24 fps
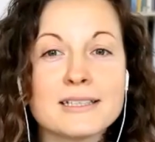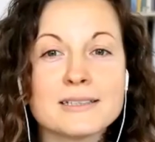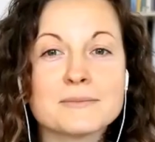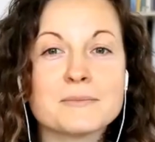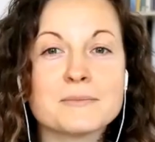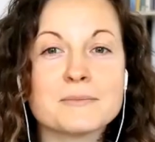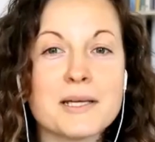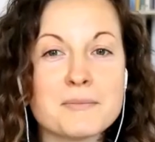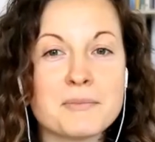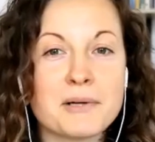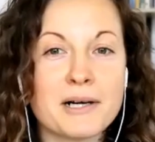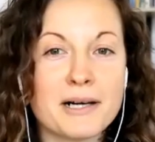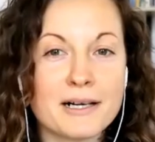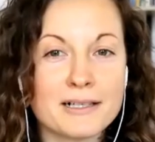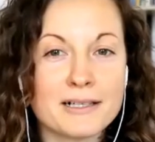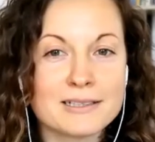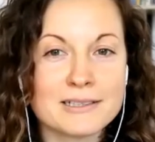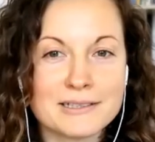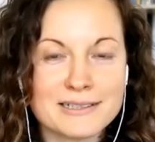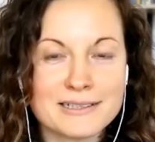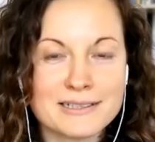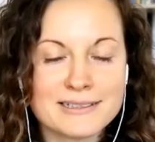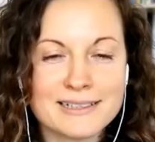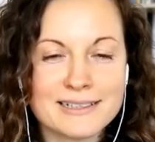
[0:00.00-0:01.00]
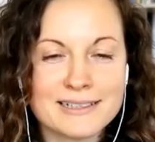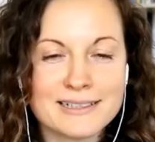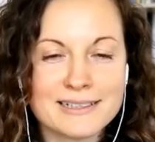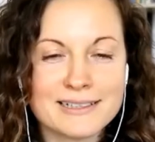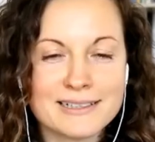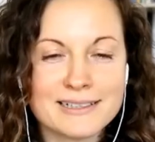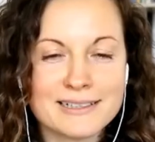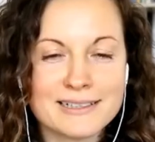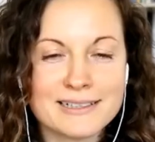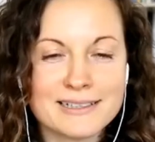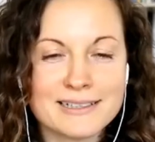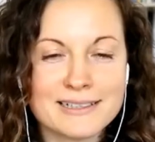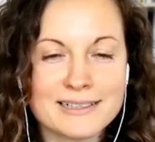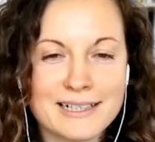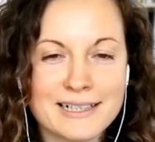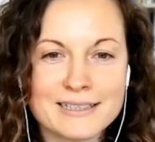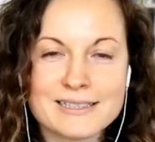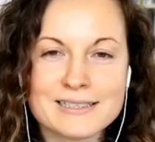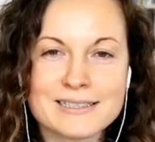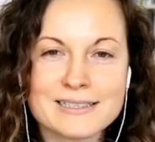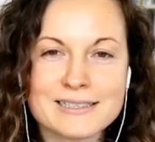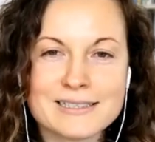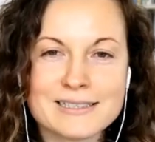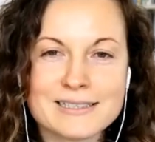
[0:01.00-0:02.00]
to credit my partner. Uh,
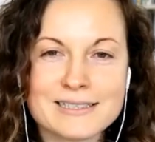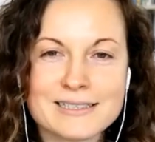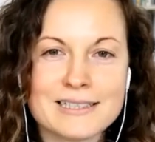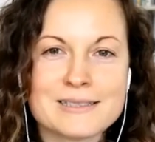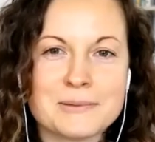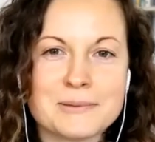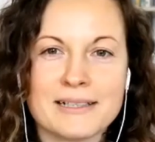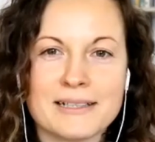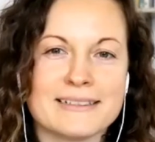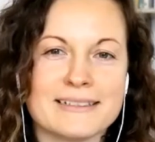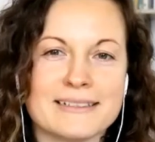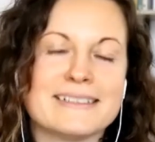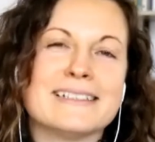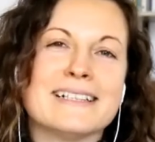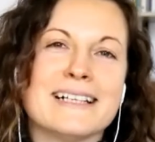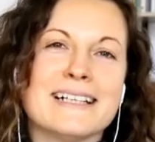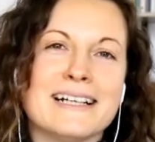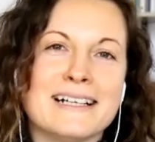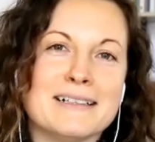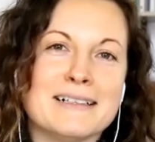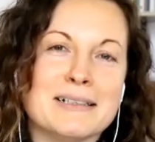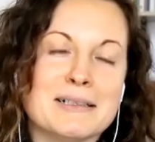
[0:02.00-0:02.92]
he's he's the one.